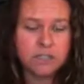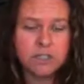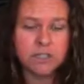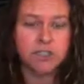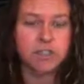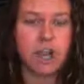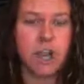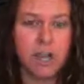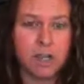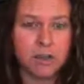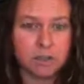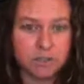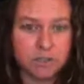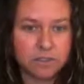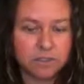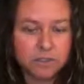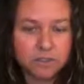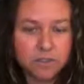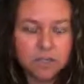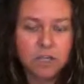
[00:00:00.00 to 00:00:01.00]
jobs.
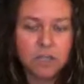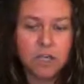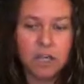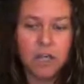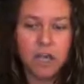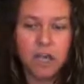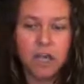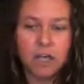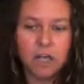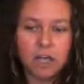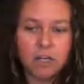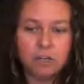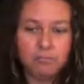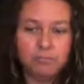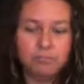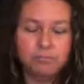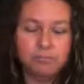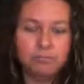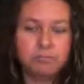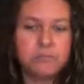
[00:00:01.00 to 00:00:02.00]

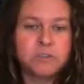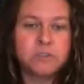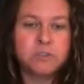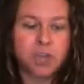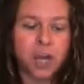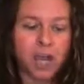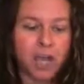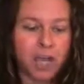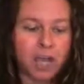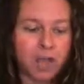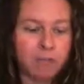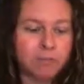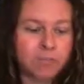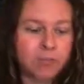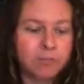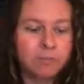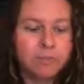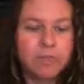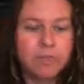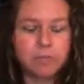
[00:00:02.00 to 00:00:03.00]
Jobs are
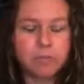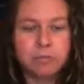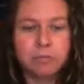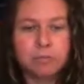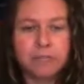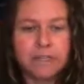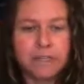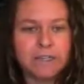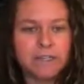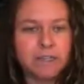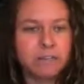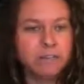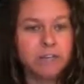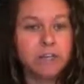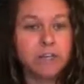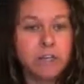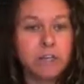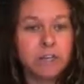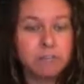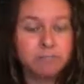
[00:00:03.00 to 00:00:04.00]
being replaced every
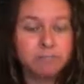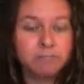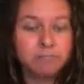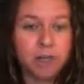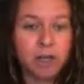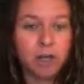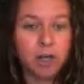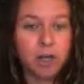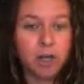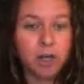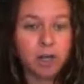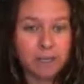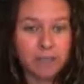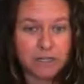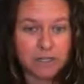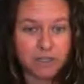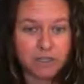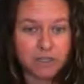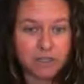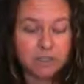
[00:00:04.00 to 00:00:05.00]
day by
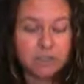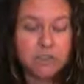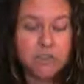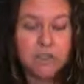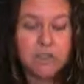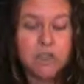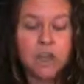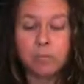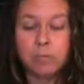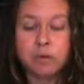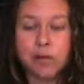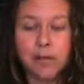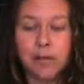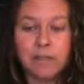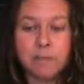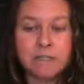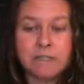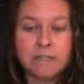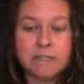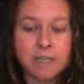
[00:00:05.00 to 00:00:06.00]
automation. A prime
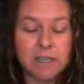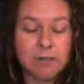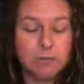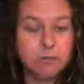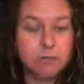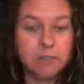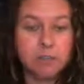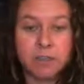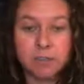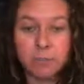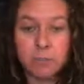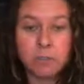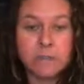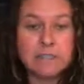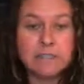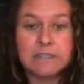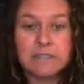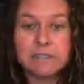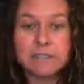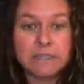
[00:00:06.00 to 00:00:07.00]
example, and we
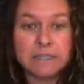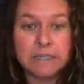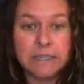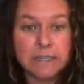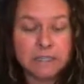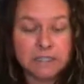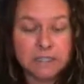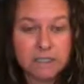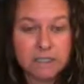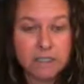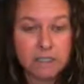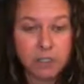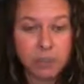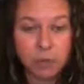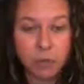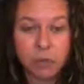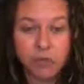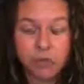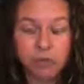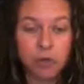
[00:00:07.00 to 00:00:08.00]
see it,
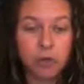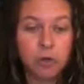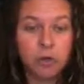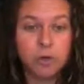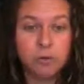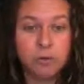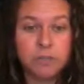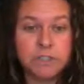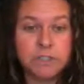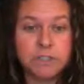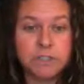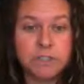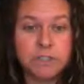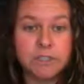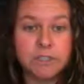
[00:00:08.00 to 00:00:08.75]
when you're out in the retail,